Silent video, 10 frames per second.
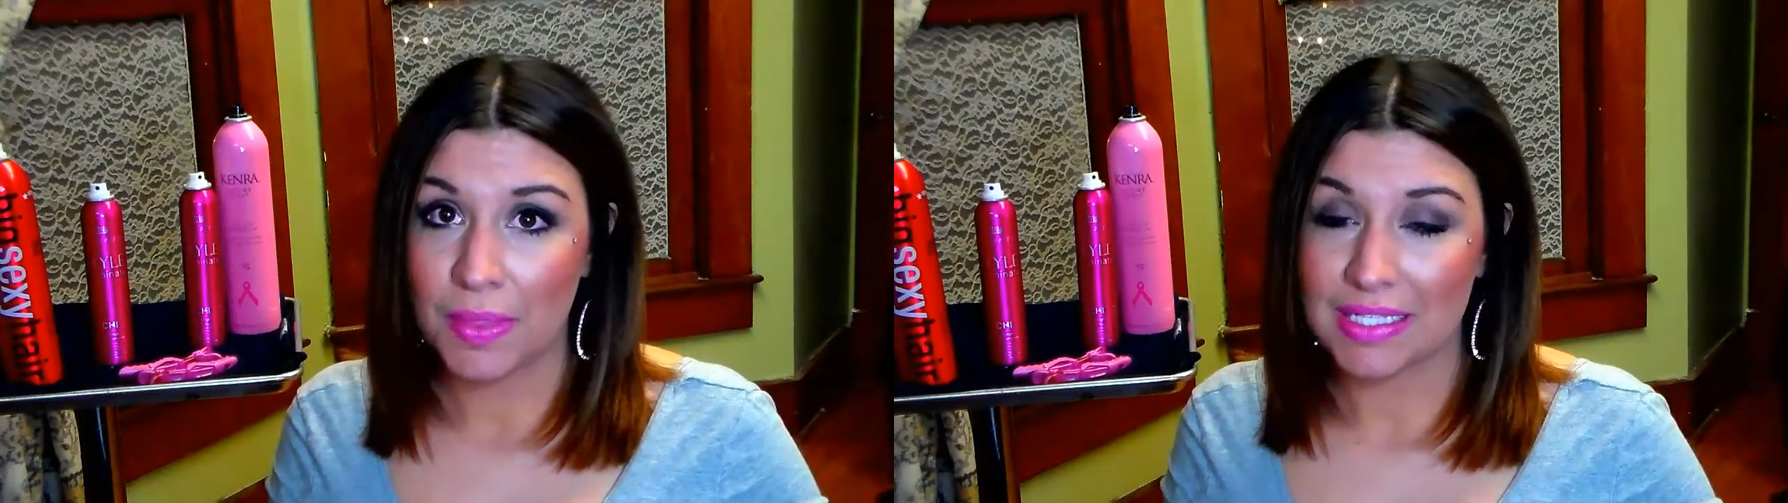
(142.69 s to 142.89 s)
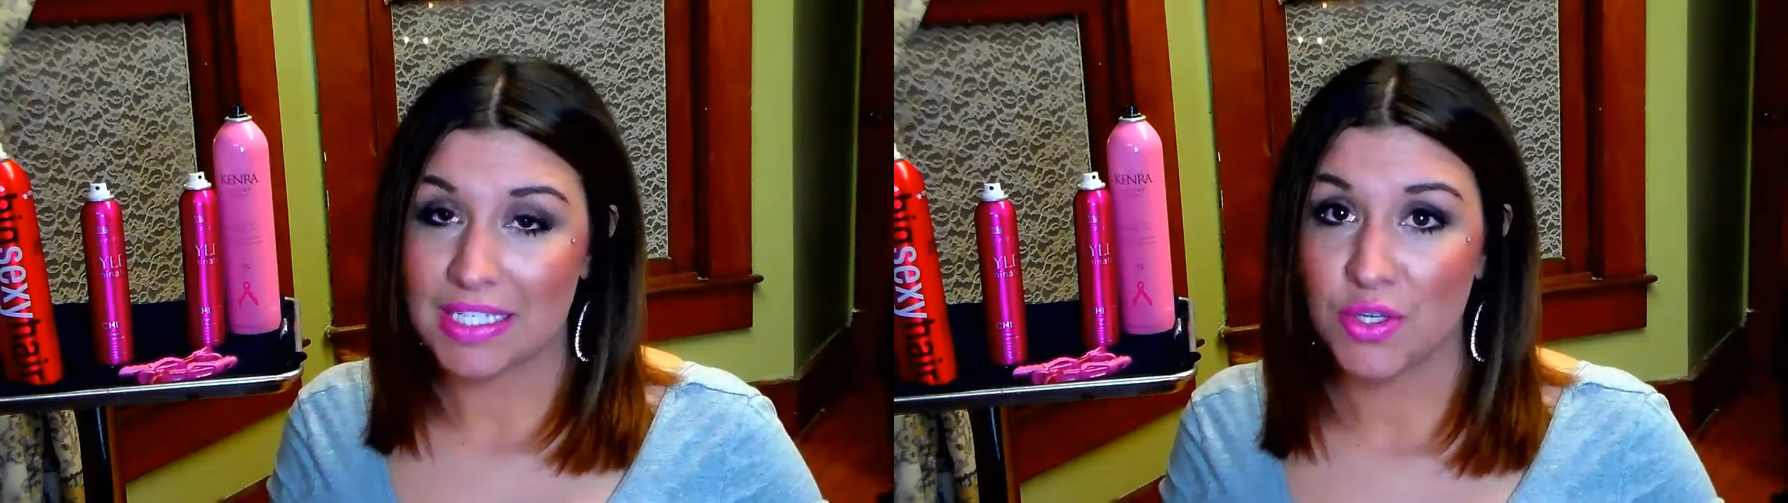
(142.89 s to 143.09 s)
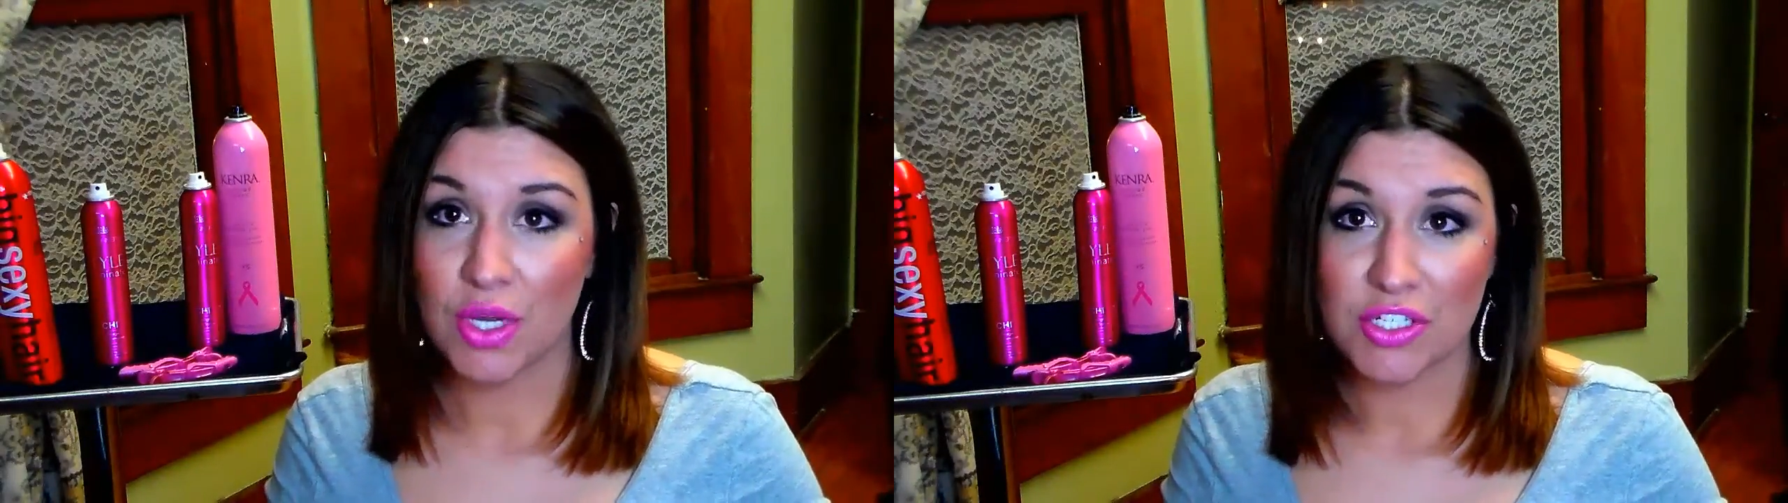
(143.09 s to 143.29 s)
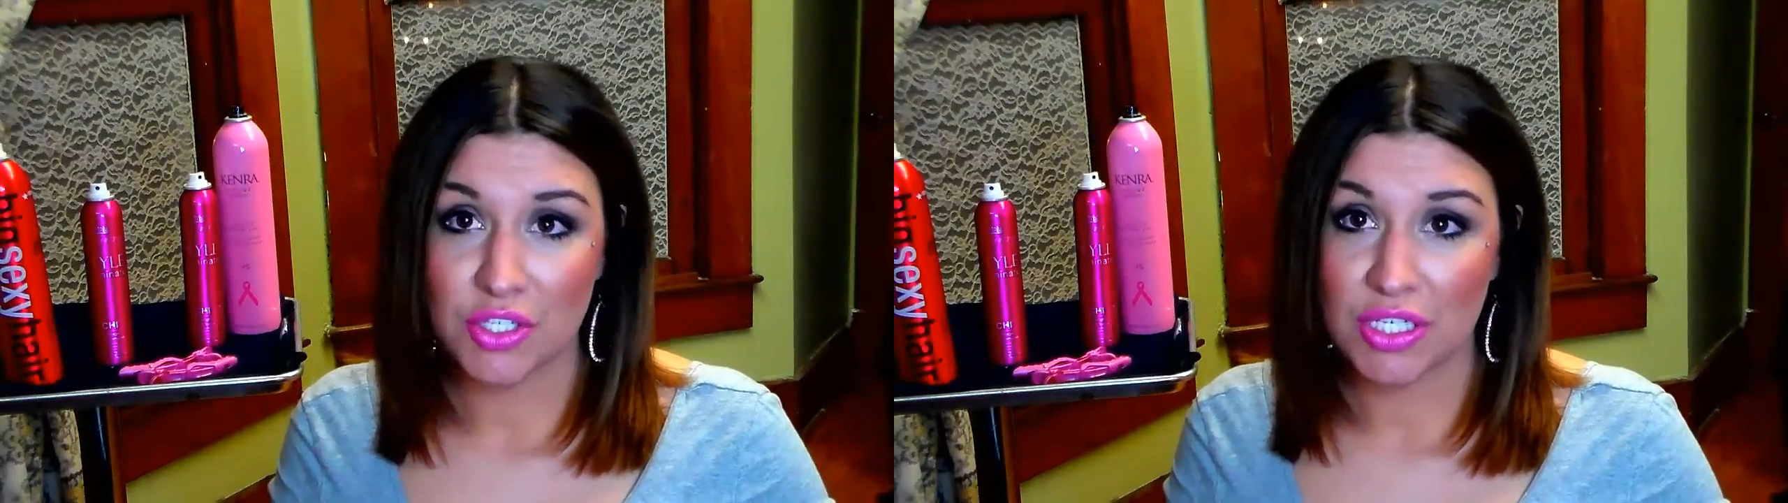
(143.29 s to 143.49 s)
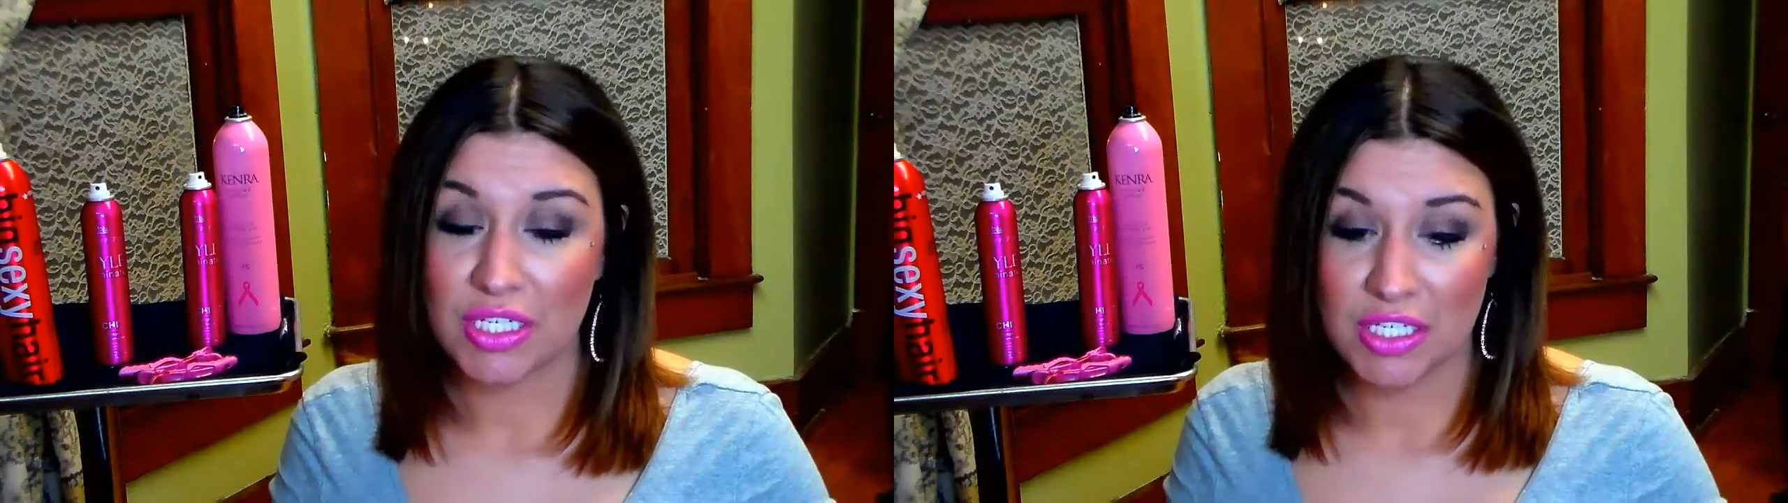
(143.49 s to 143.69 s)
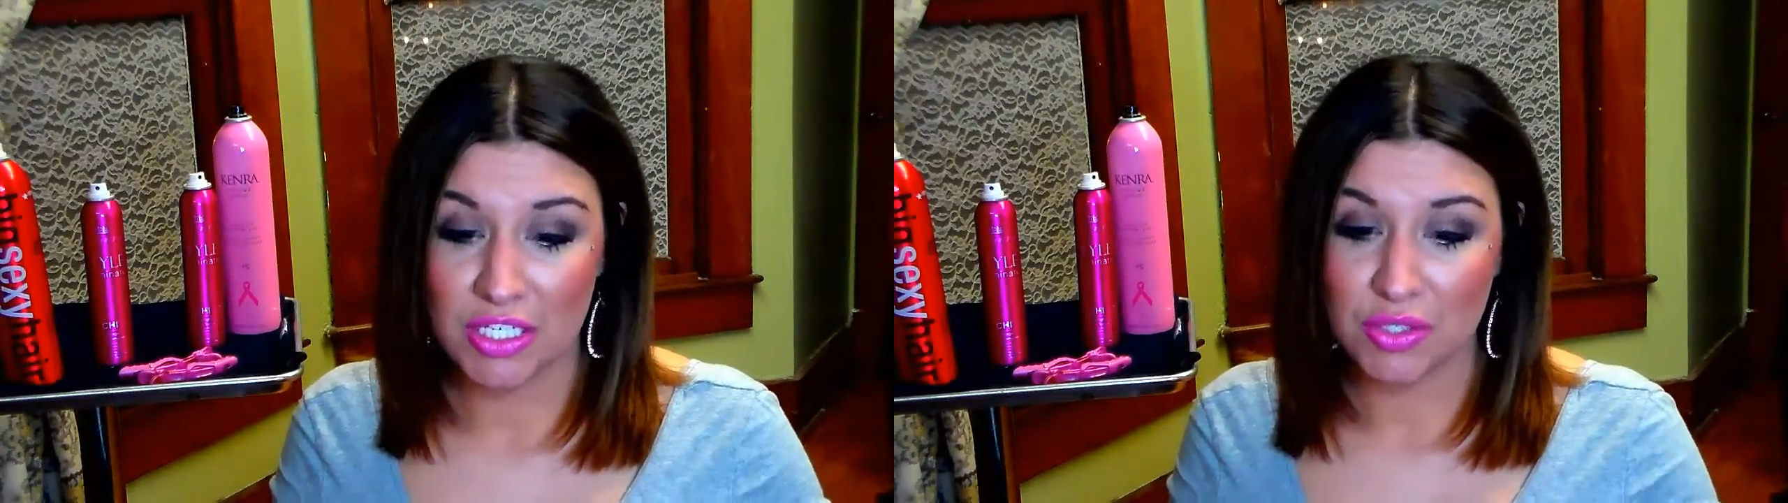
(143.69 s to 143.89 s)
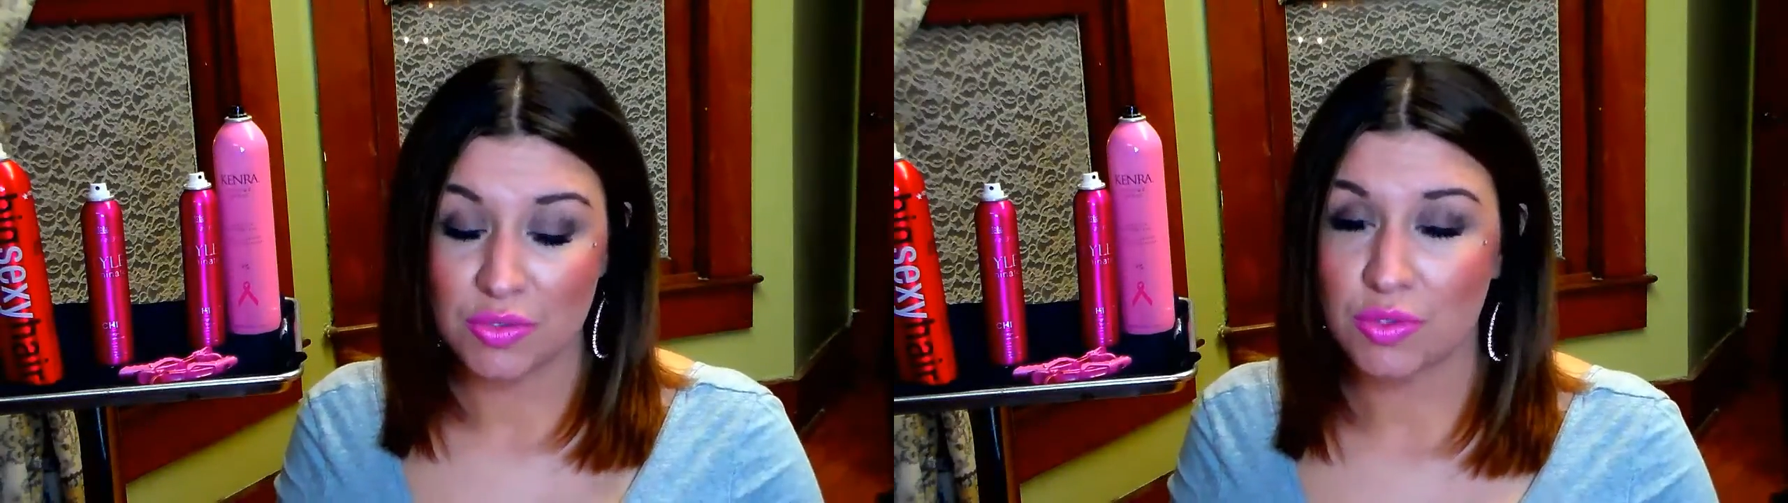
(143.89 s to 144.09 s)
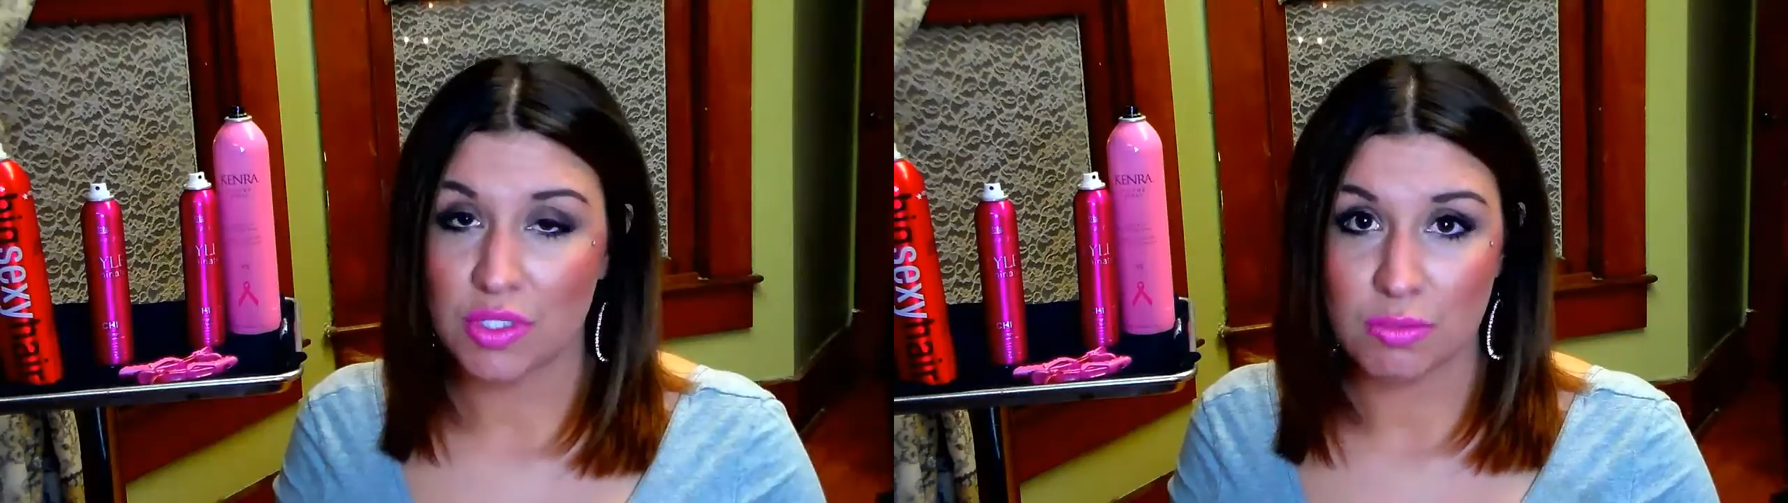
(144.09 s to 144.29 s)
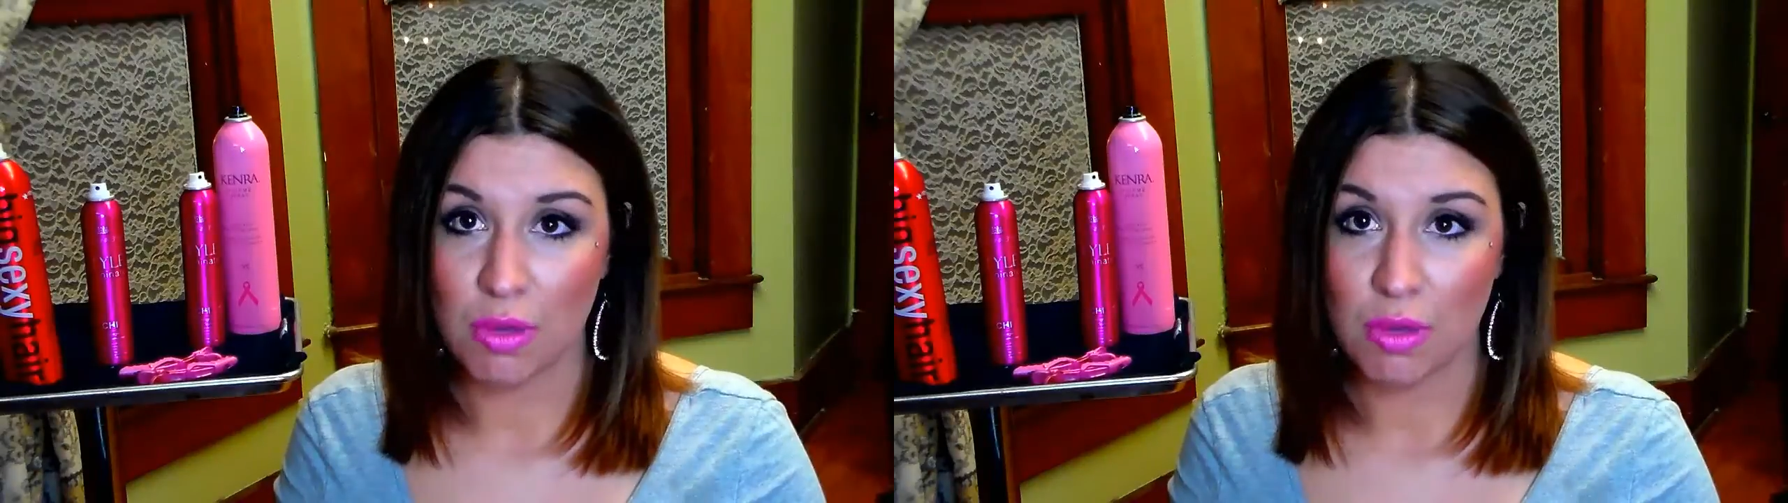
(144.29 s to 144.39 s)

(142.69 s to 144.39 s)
like I said, you guys are gonna need to use a